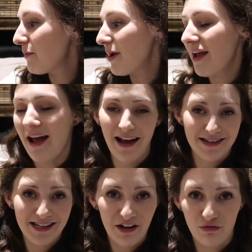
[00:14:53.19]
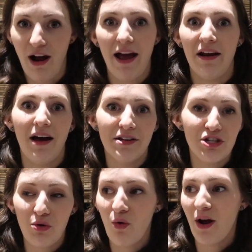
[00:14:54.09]
we had to get a ride-on
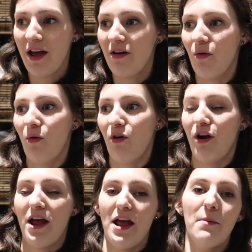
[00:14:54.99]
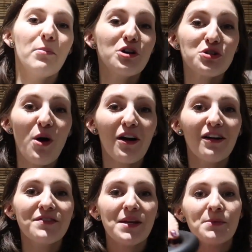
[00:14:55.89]
toy or a push walker
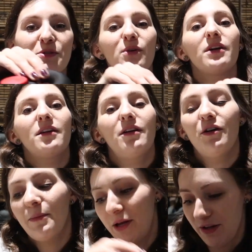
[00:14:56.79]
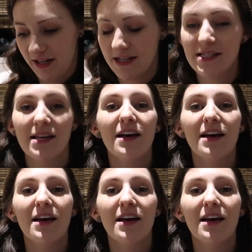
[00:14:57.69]
of some sort. Oh my goodness.